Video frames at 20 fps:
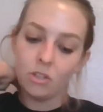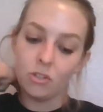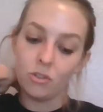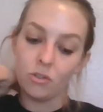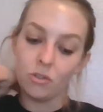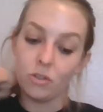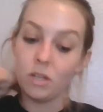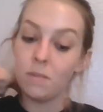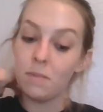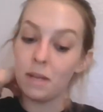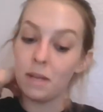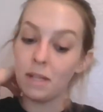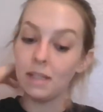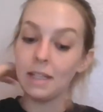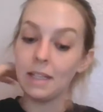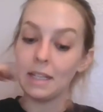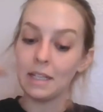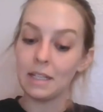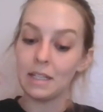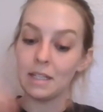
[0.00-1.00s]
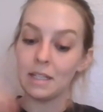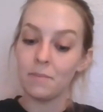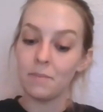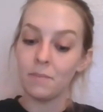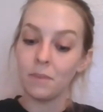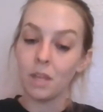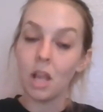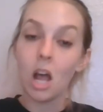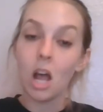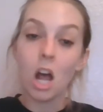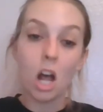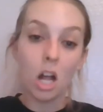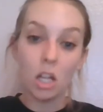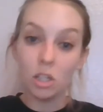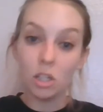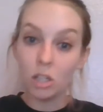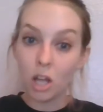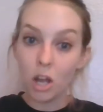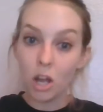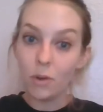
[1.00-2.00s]
Judy Billings.
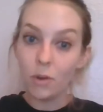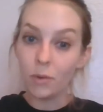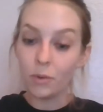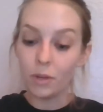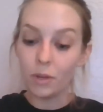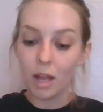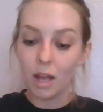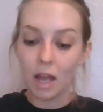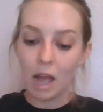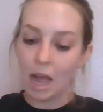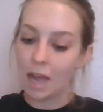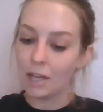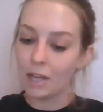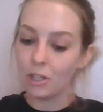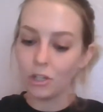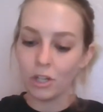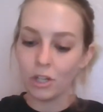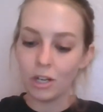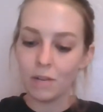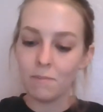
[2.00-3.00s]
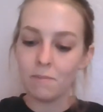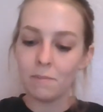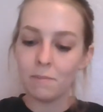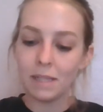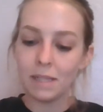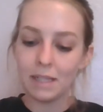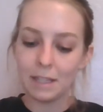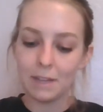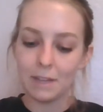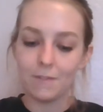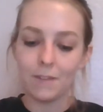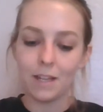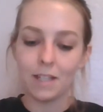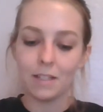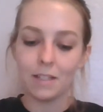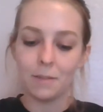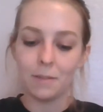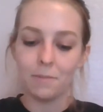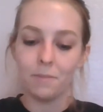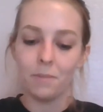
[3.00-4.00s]
Alone. I couldn't believe
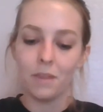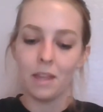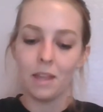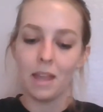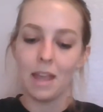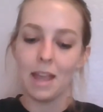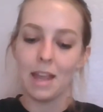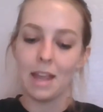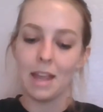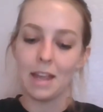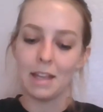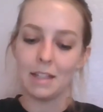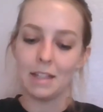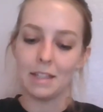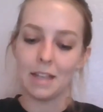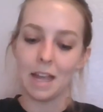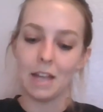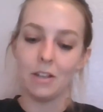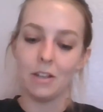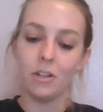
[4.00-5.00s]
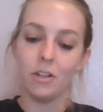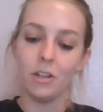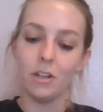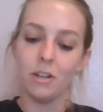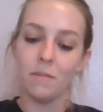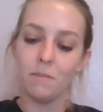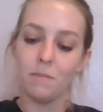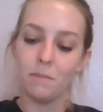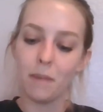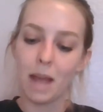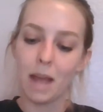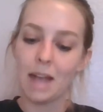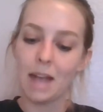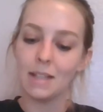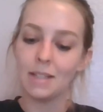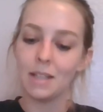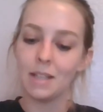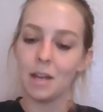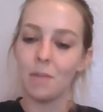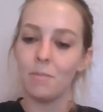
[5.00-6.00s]
it. And I couldn't
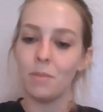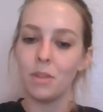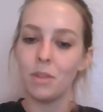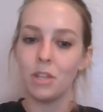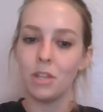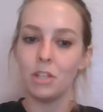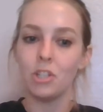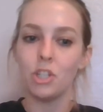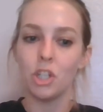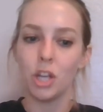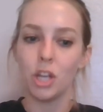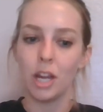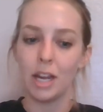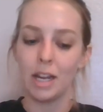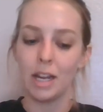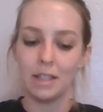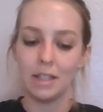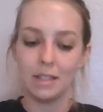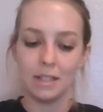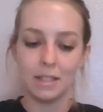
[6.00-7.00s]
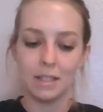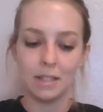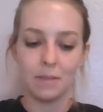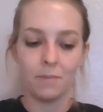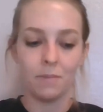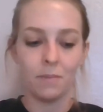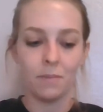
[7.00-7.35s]
pass up the chance.